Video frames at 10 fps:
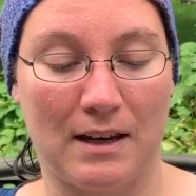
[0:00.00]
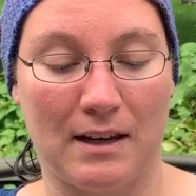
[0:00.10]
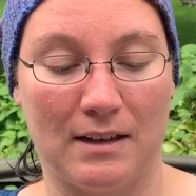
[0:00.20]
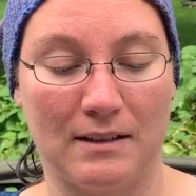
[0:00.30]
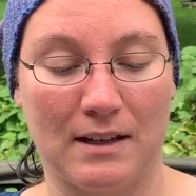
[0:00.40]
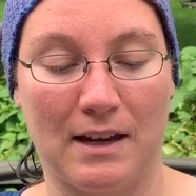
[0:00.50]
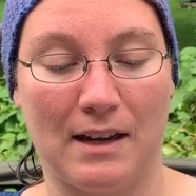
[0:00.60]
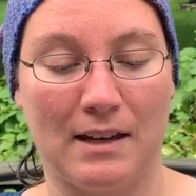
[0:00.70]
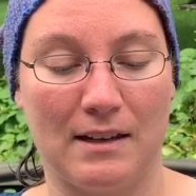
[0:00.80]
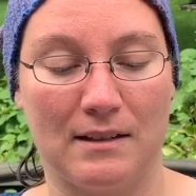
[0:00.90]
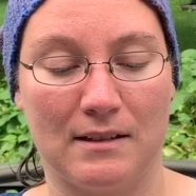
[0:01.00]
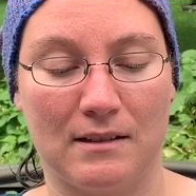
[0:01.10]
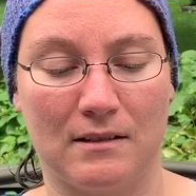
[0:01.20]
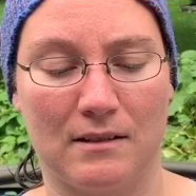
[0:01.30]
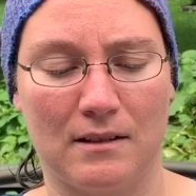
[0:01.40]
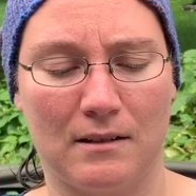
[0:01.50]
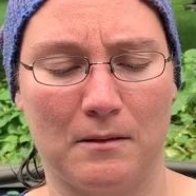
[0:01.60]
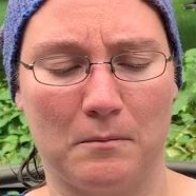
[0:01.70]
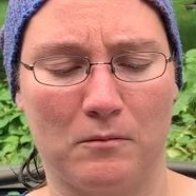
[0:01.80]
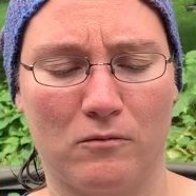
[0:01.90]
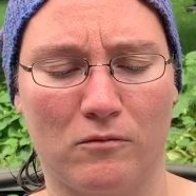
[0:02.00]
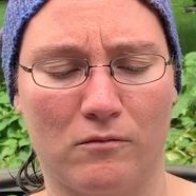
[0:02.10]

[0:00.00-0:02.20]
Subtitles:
and I had some